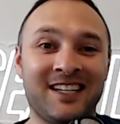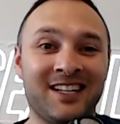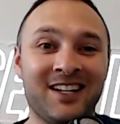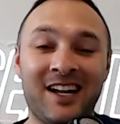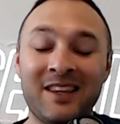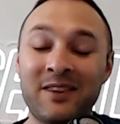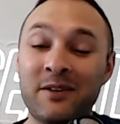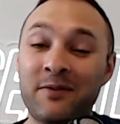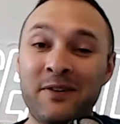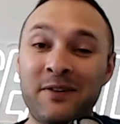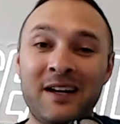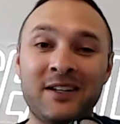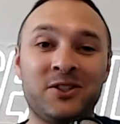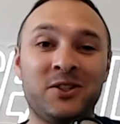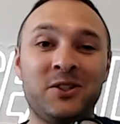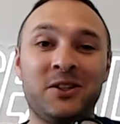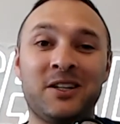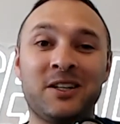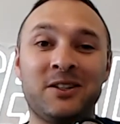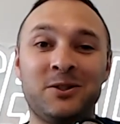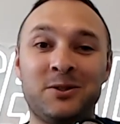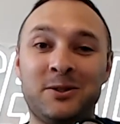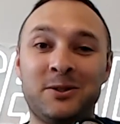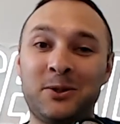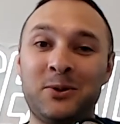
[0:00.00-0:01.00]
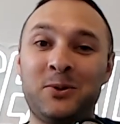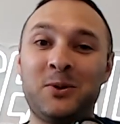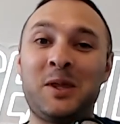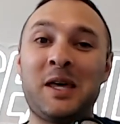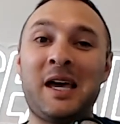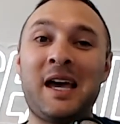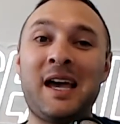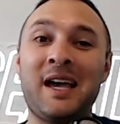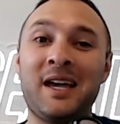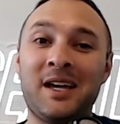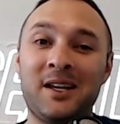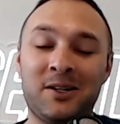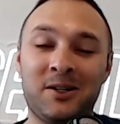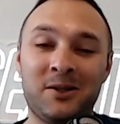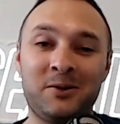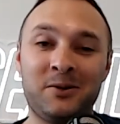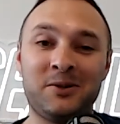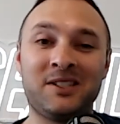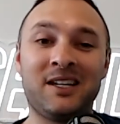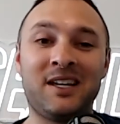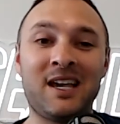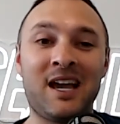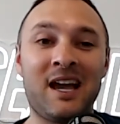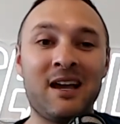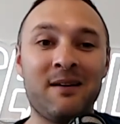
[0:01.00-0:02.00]
Like, the fact you can do that and lose
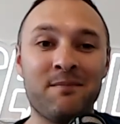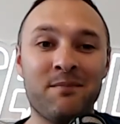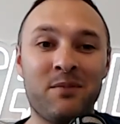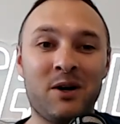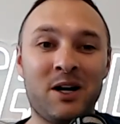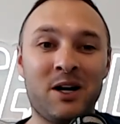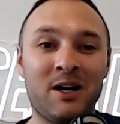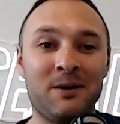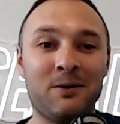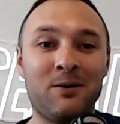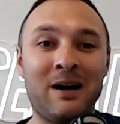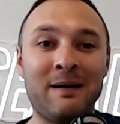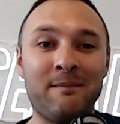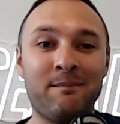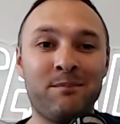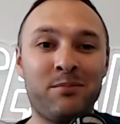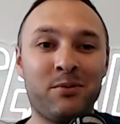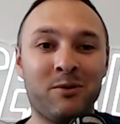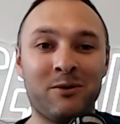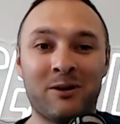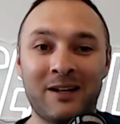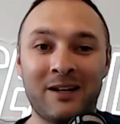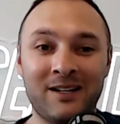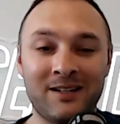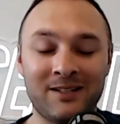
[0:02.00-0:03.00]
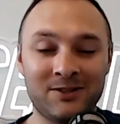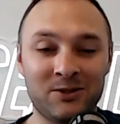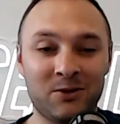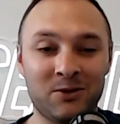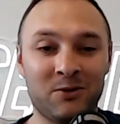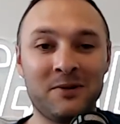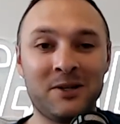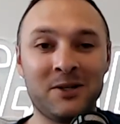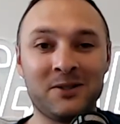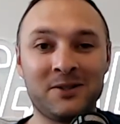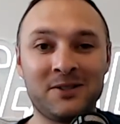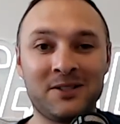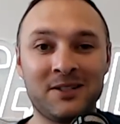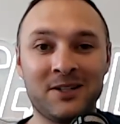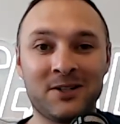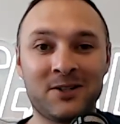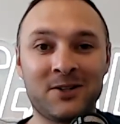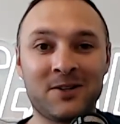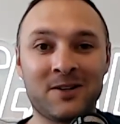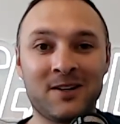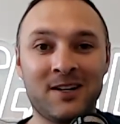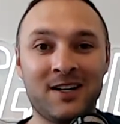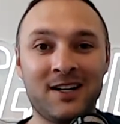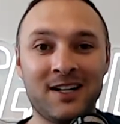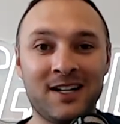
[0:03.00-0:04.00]
a game by 1 point is almost a
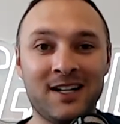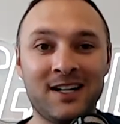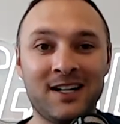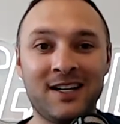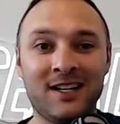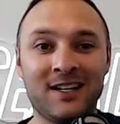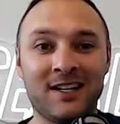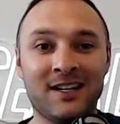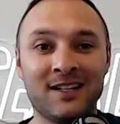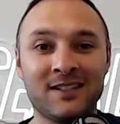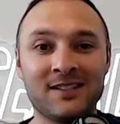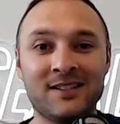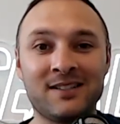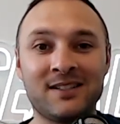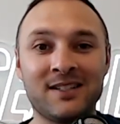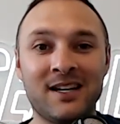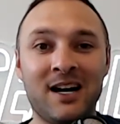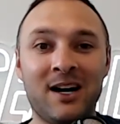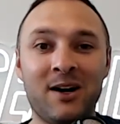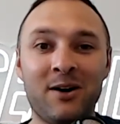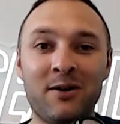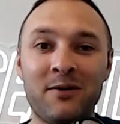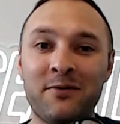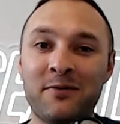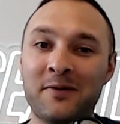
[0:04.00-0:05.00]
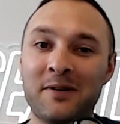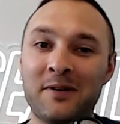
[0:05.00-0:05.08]
credit in itself.